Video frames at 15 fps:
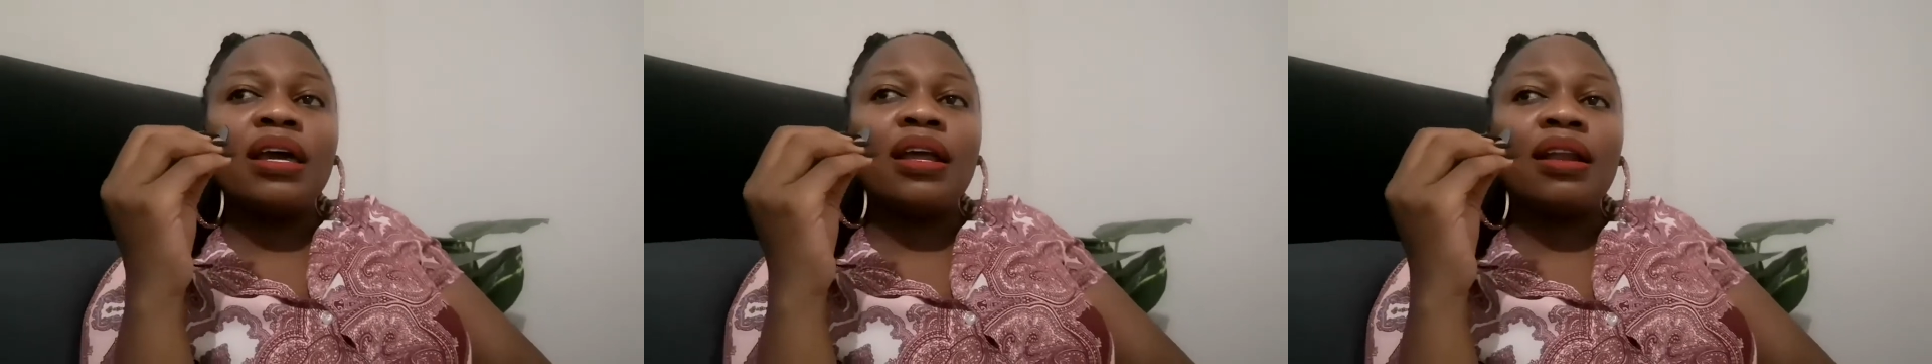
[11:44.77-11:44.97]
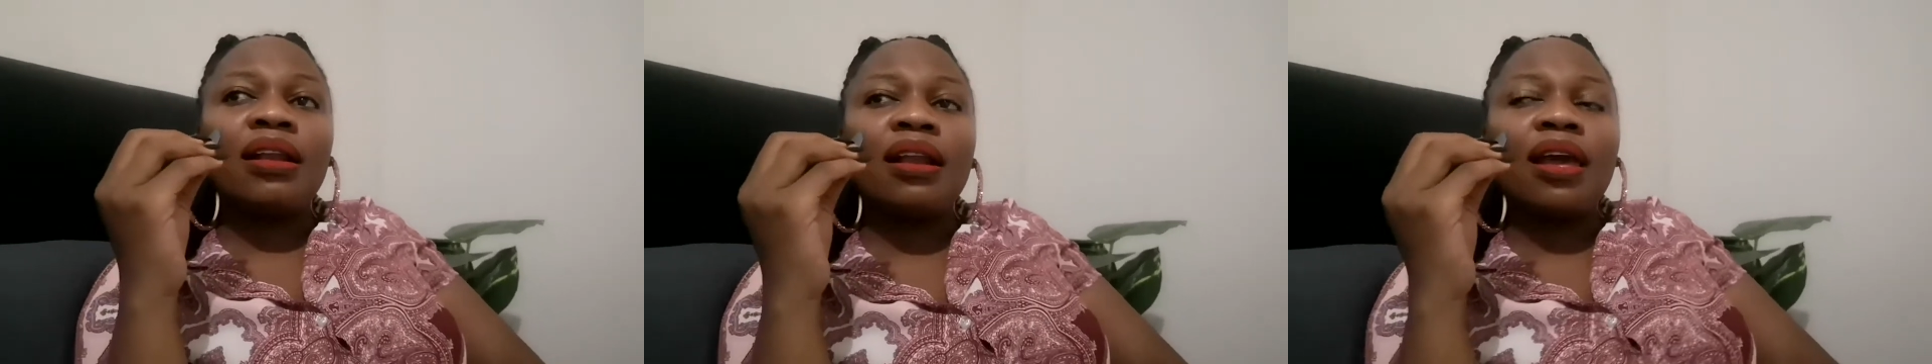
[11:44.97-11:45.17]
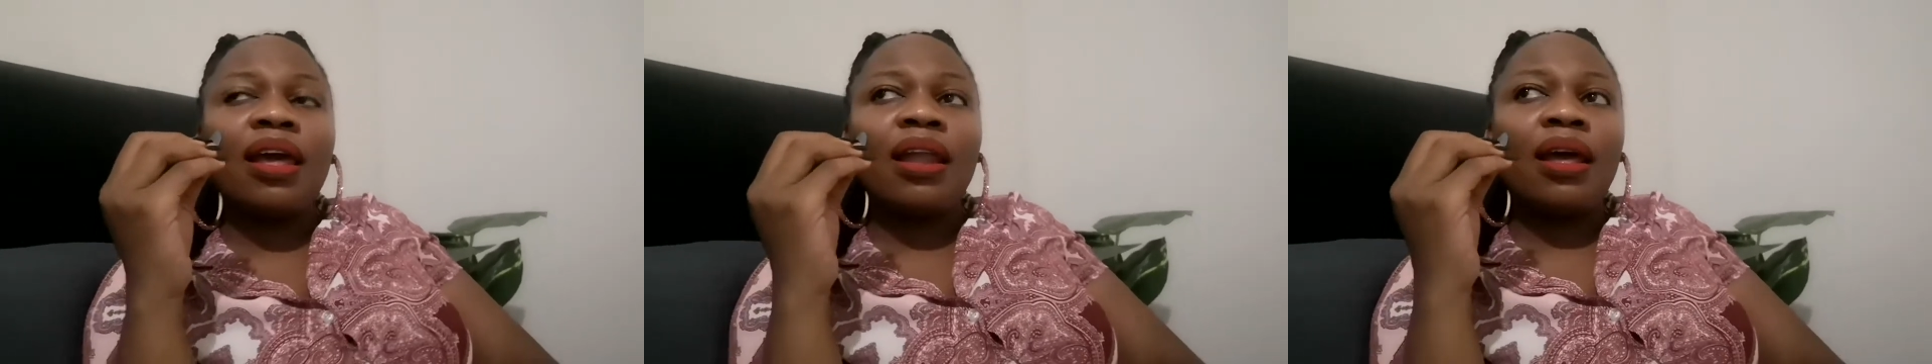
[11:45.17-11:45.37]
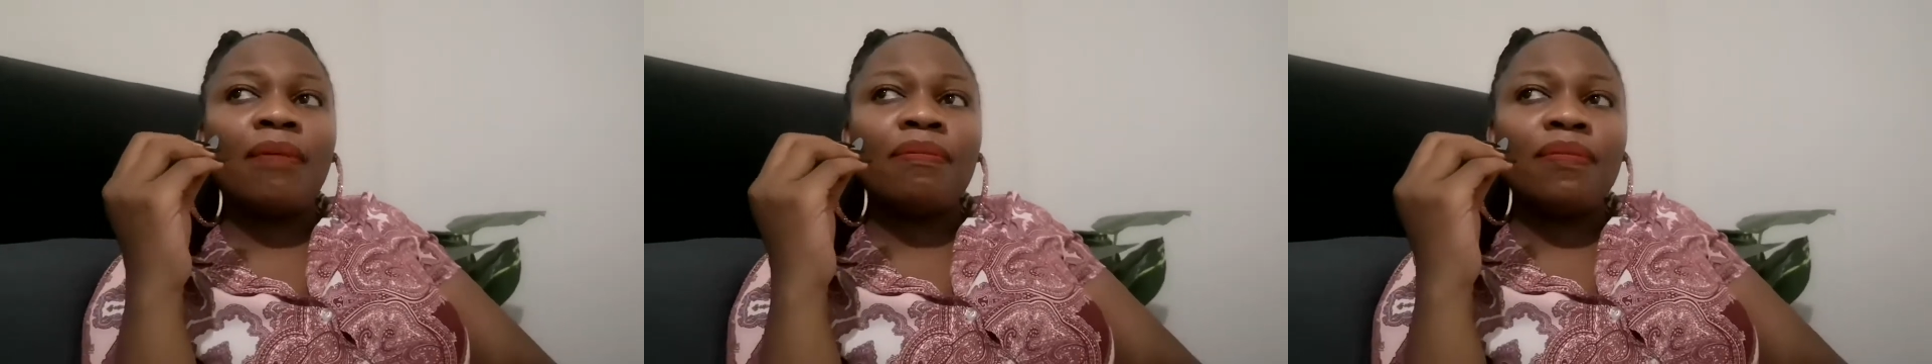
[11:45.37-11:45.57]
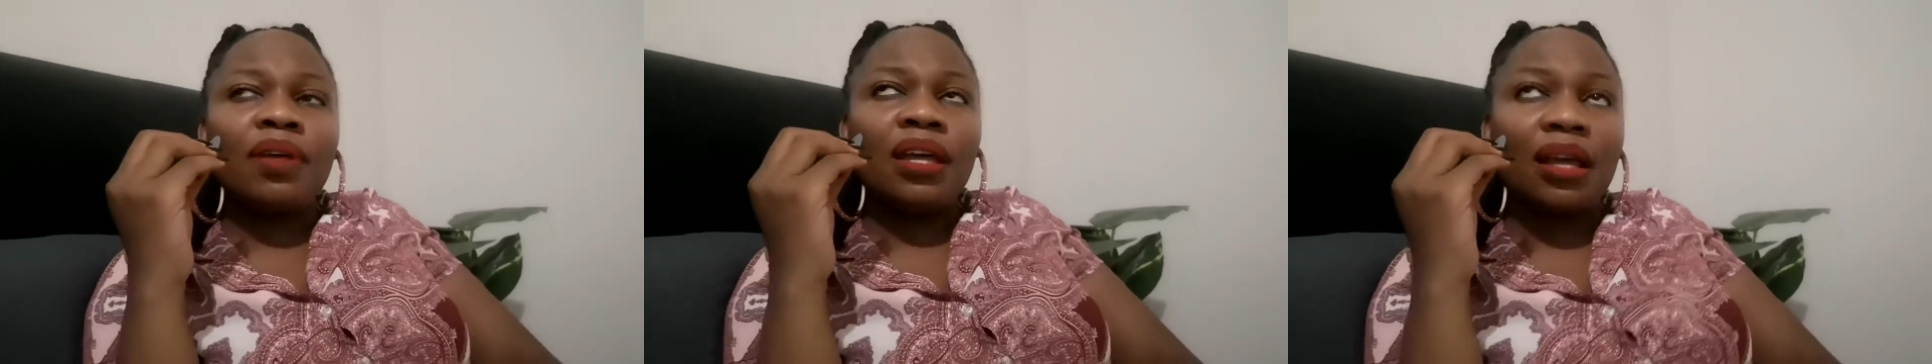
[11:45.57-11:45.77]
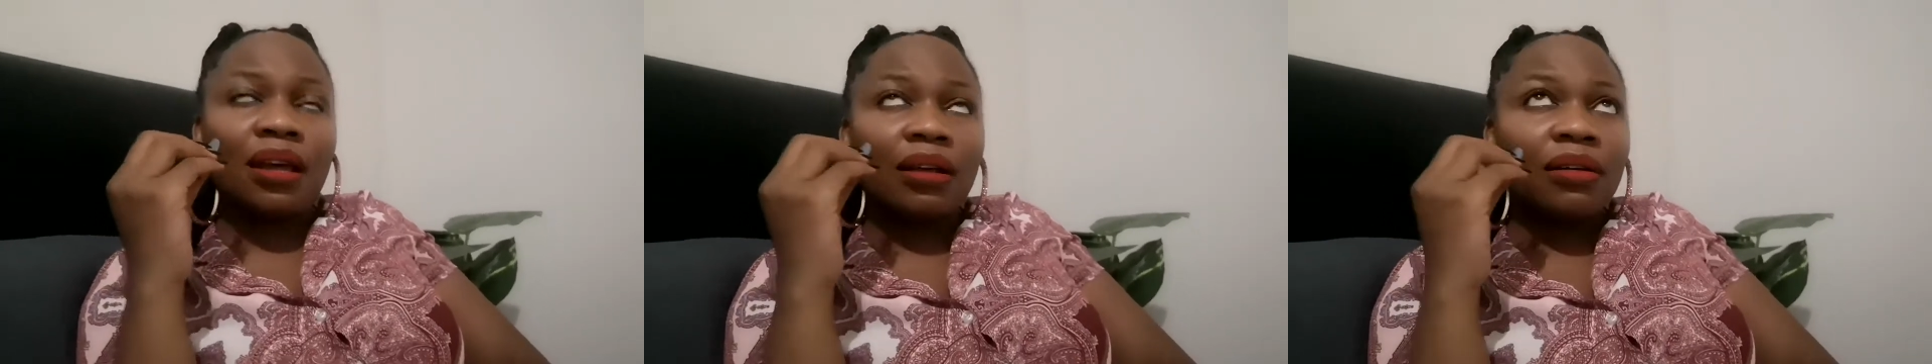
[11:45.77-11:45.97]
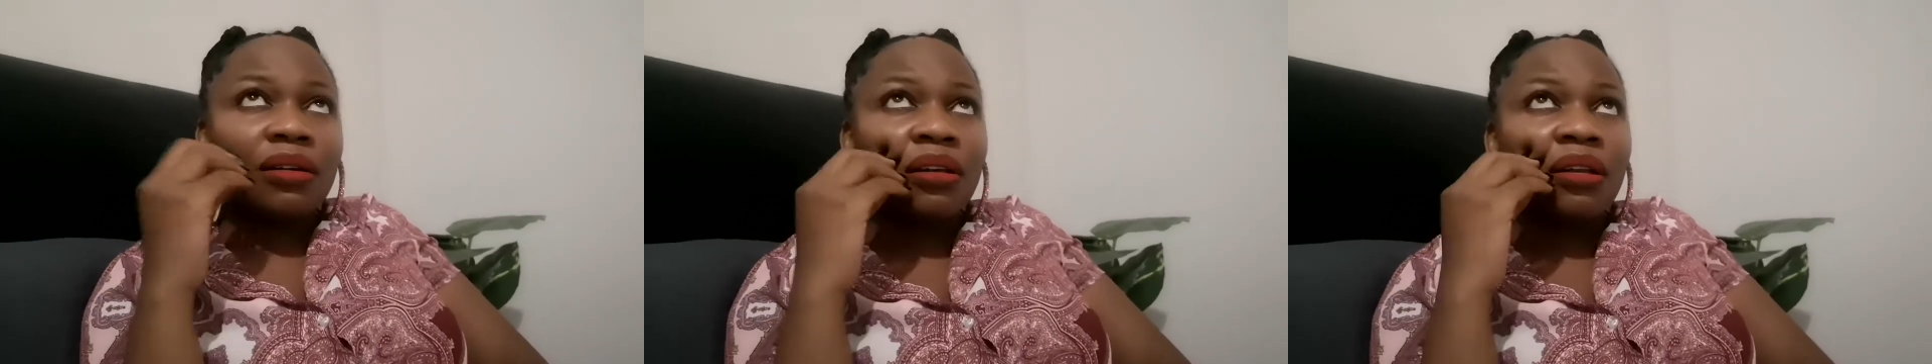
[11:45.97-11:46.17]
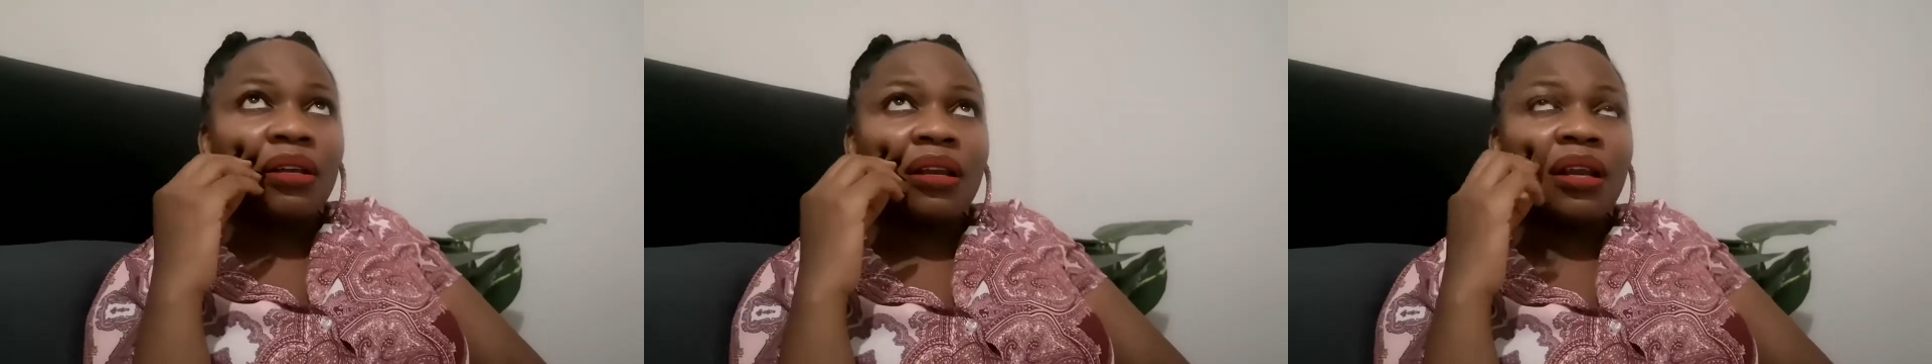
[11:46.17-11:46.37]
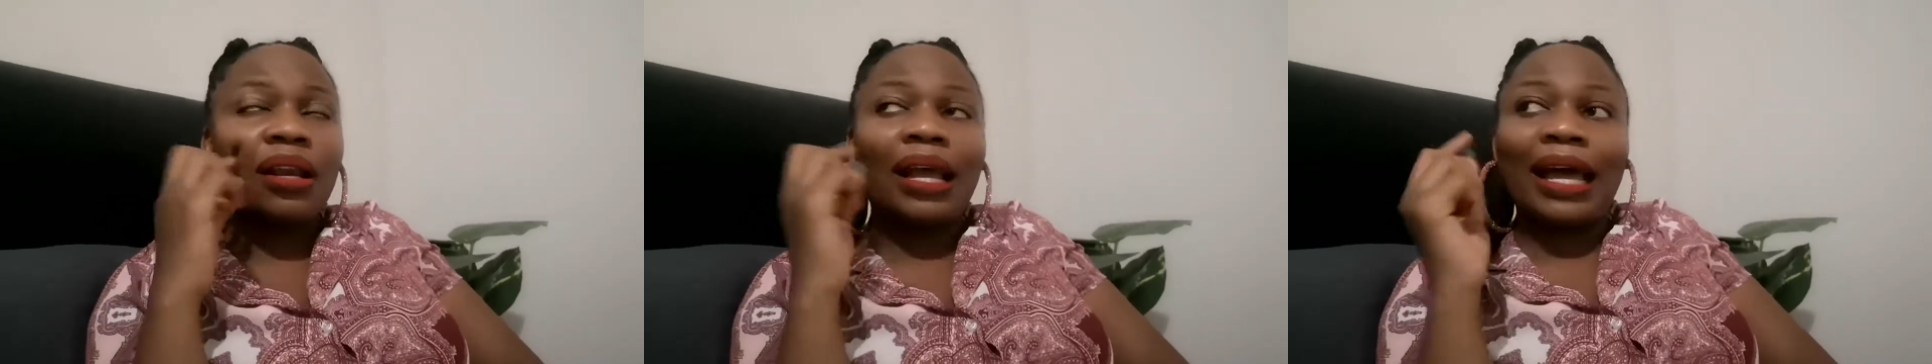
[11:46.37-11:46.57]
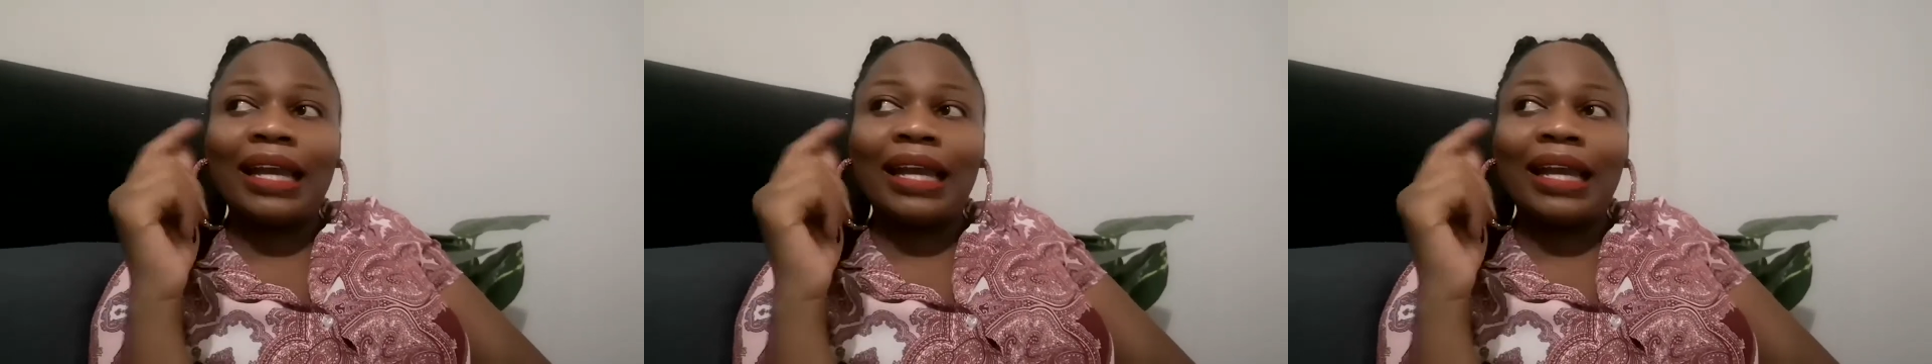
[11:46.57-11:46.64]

in an